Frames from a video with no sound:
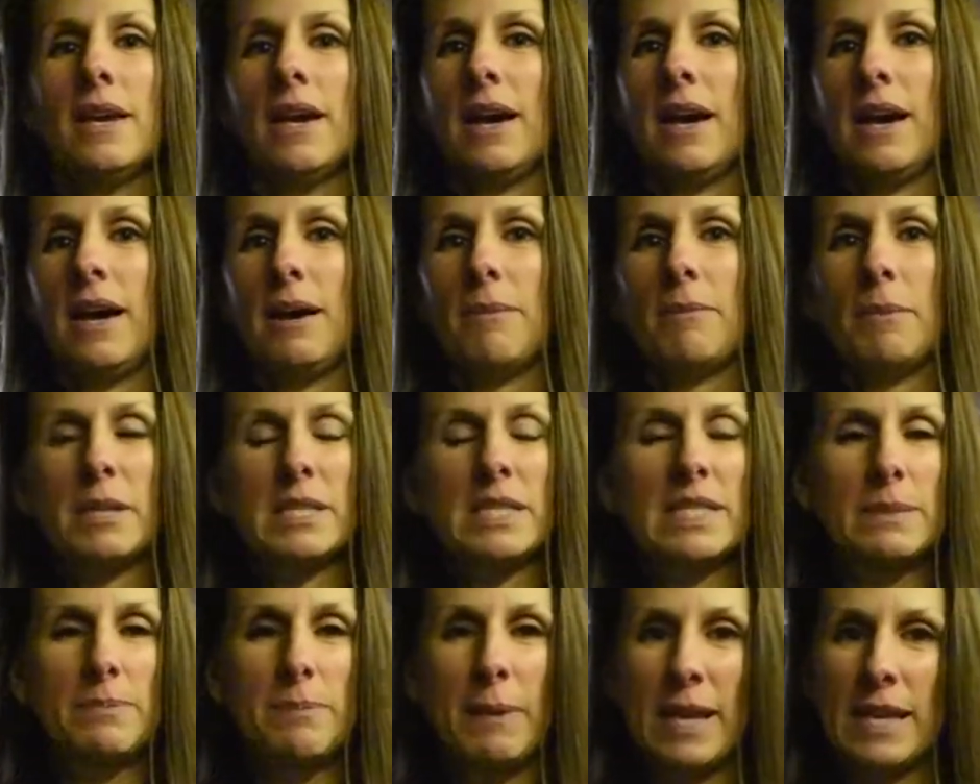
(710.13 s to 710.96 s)
a
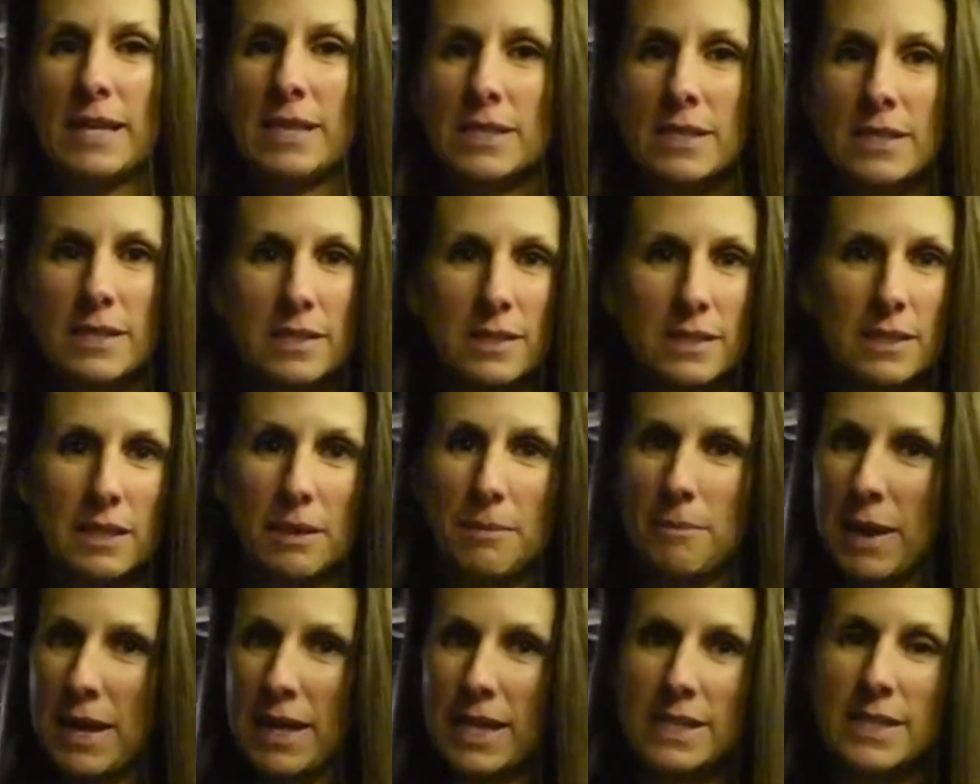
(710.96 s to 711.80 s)
space to
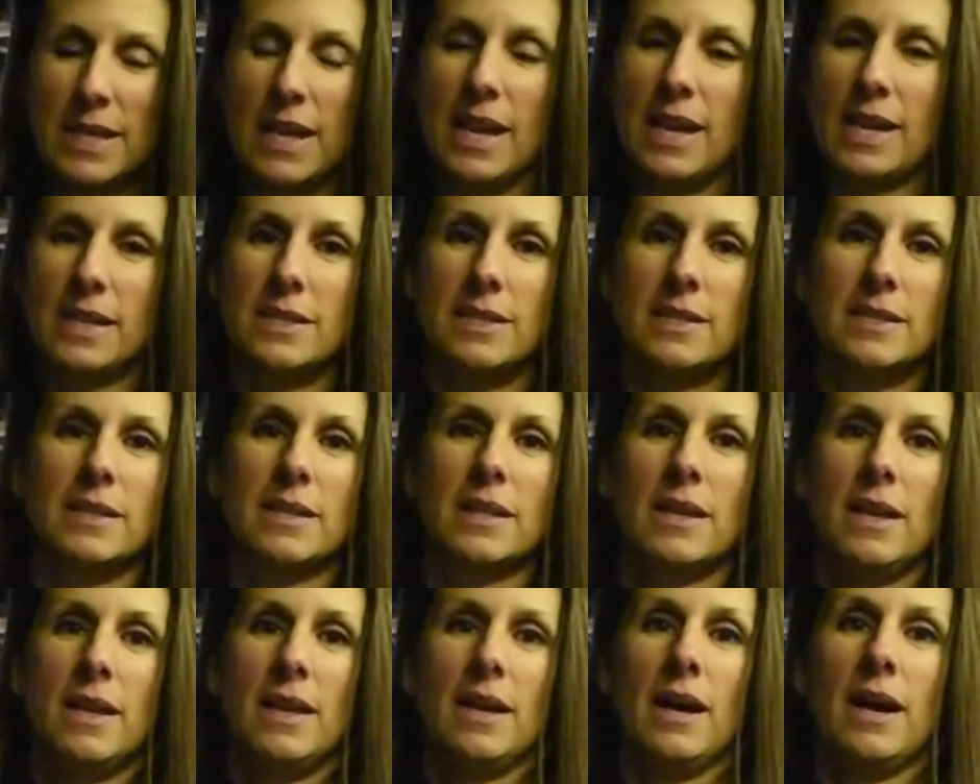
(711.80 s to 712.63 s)
meditate,
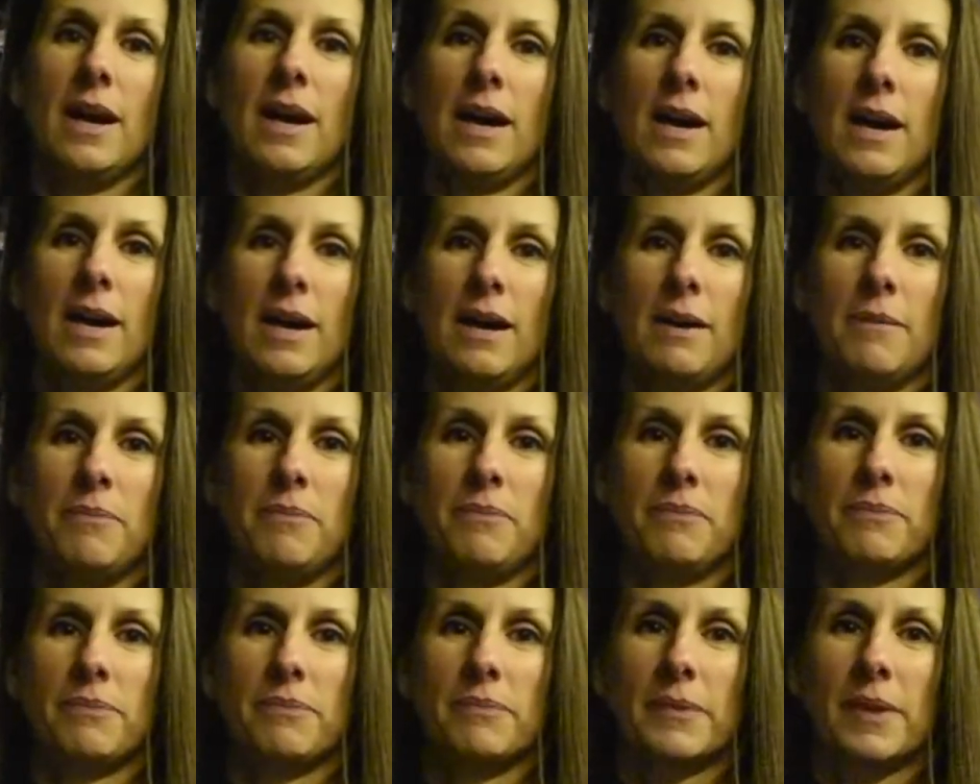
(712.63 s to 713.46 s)

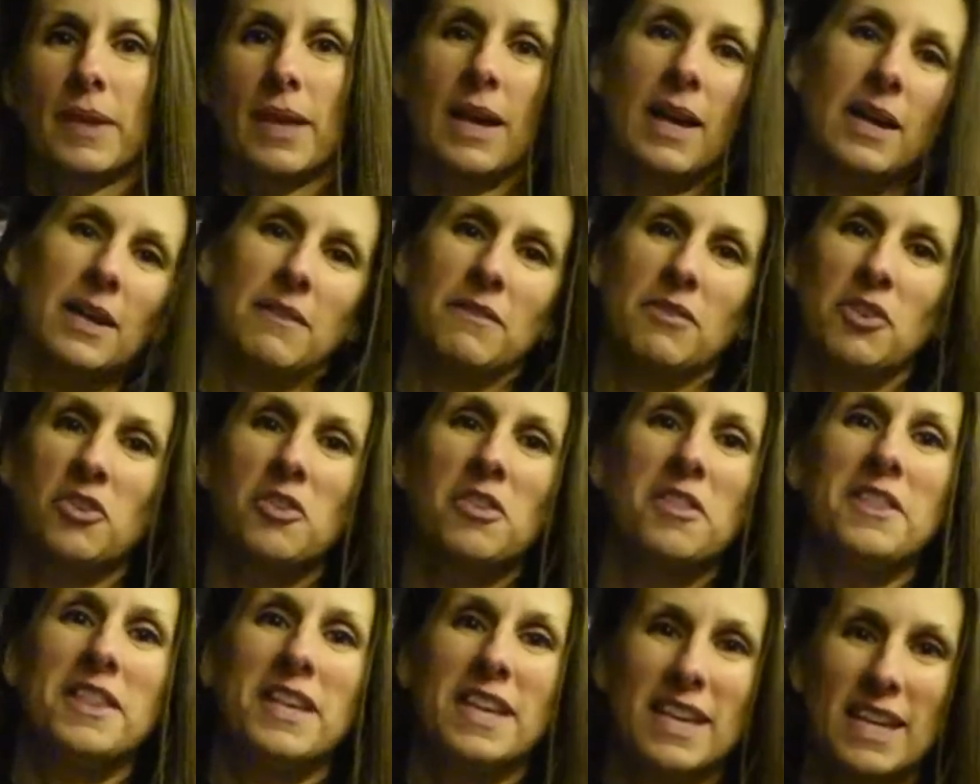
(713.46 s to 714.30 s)
kind of your
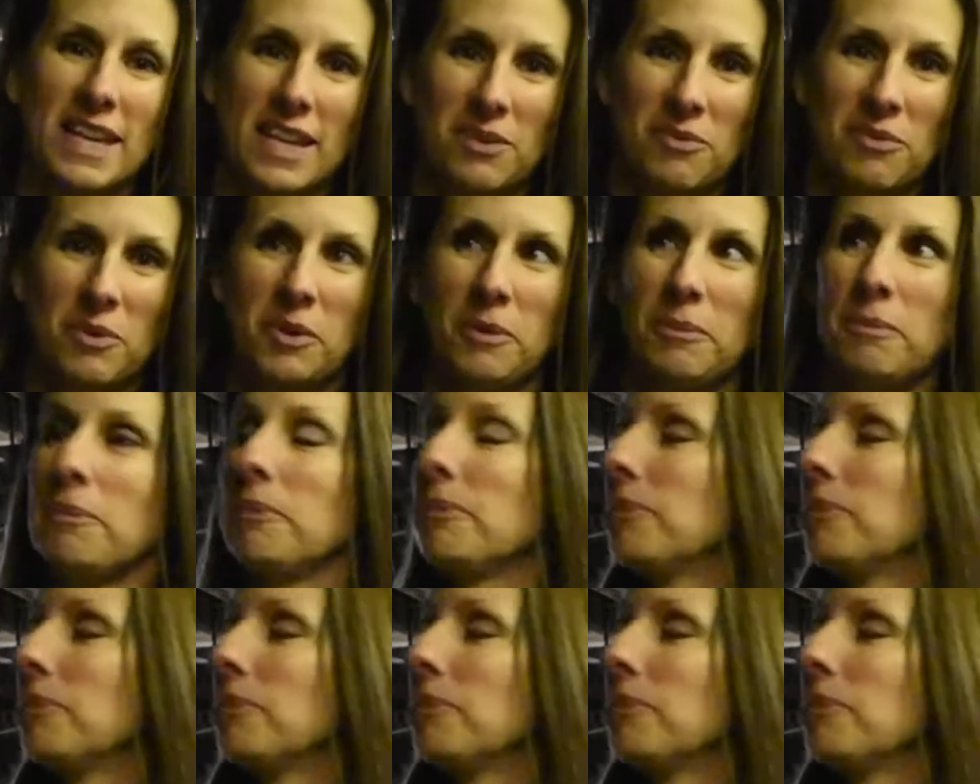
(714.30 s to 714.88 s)
thinking room.